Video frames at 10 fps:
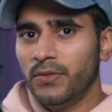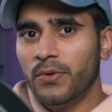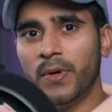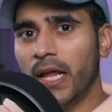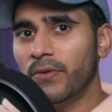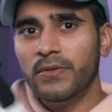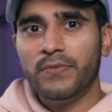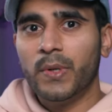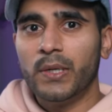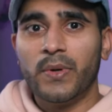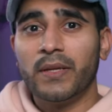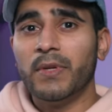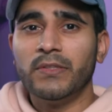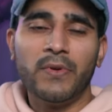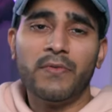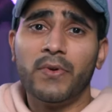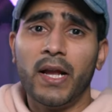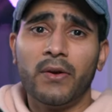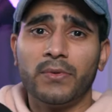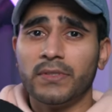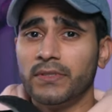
You know what? I don't even want to recommend 24 hours.